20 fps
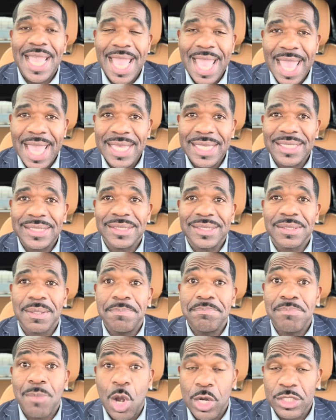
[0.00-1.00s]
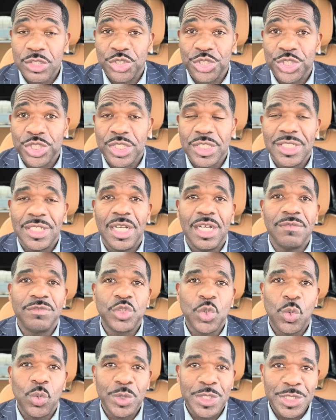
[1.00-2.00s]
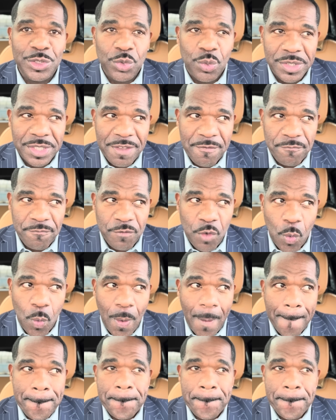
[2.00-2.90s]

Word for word: as March of 2024.